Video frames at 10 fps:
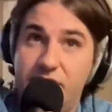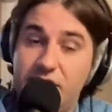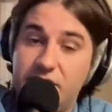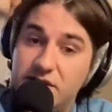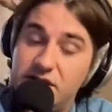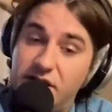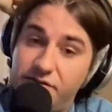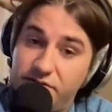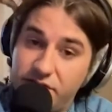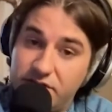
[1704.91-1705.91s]
then did
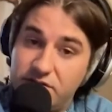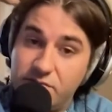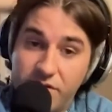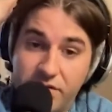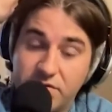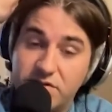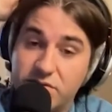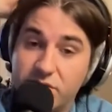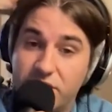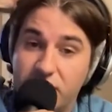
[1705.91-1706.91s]
another like two month long
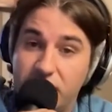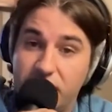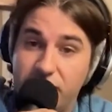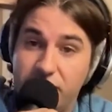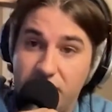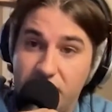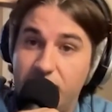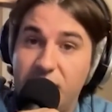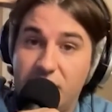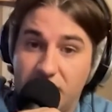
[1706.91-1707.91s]
tour at
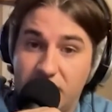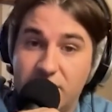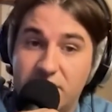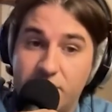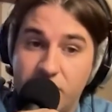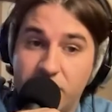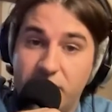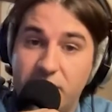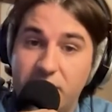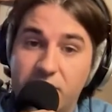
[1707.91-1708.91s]
the beginning of the summer
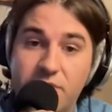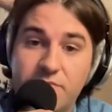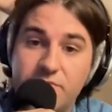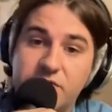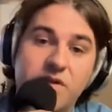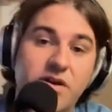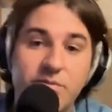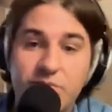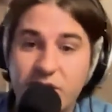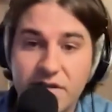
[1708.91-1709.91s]
in Europe. So I got
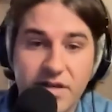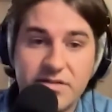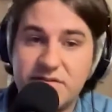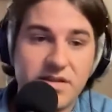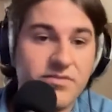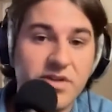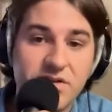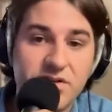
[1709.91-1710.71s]
to play like 70